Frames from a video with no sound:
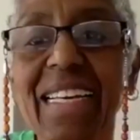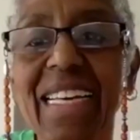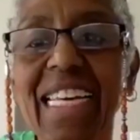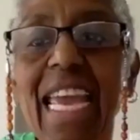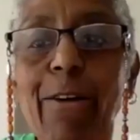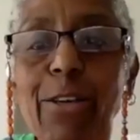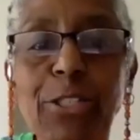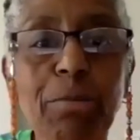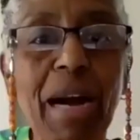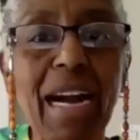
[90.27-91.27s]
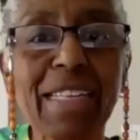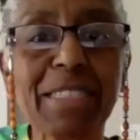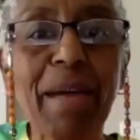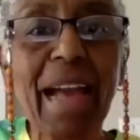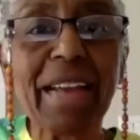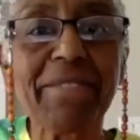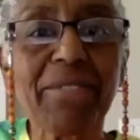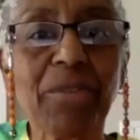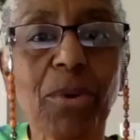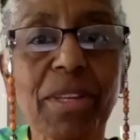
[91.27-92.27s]
It carries your minds back and
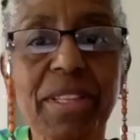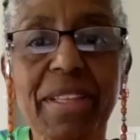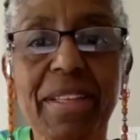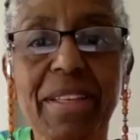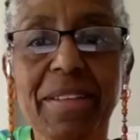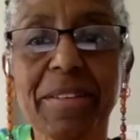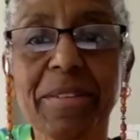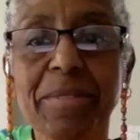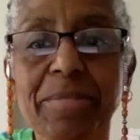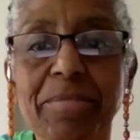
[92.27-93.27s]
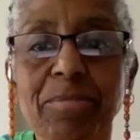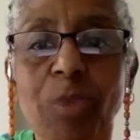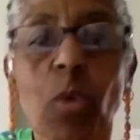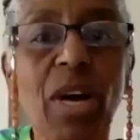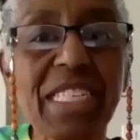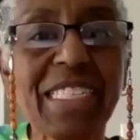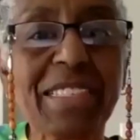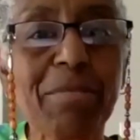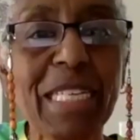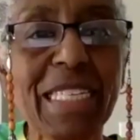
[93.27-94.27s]
forth. But what does
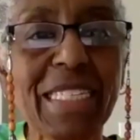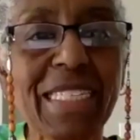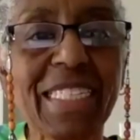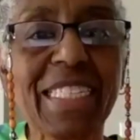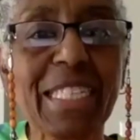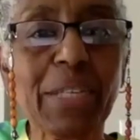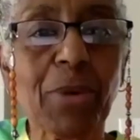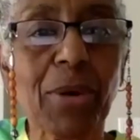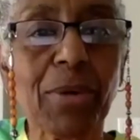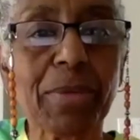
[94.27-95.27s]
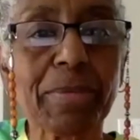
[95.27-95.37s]
it mean to the Negro?